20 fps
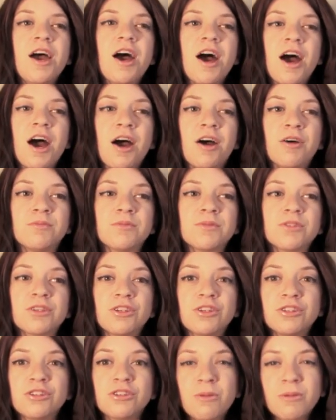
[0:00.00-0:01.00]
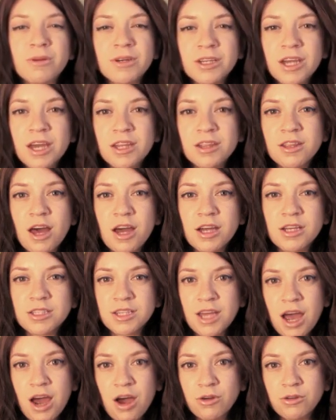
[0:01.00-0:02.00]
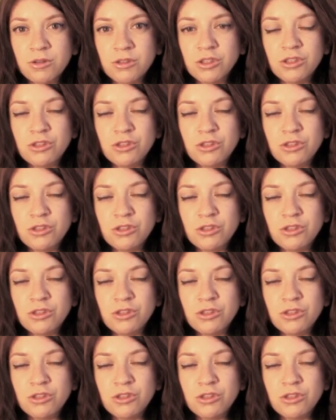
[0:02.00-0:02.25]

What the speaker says: So you don't want to get locked out.